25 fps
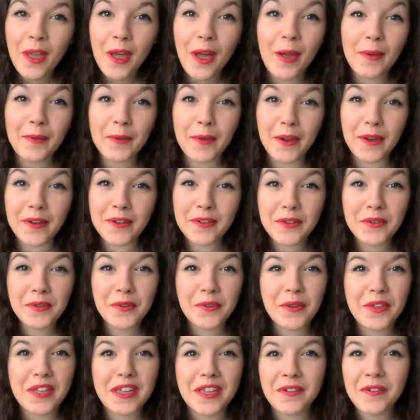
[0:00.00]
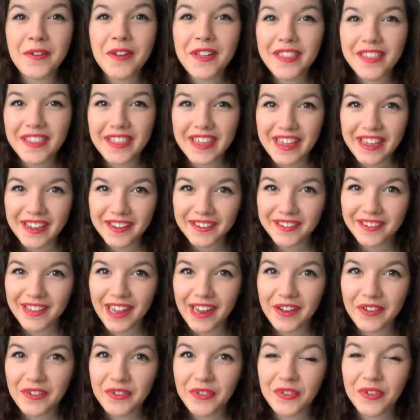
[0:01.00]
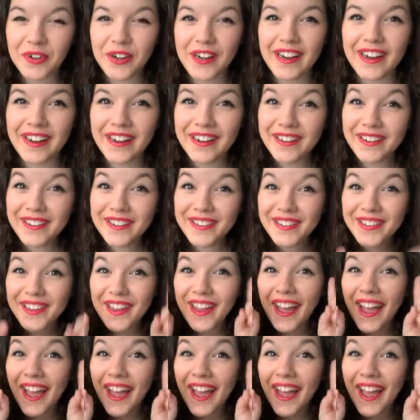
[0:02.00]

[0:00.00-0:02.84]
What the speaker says: I'm going to call you the Eccentrics.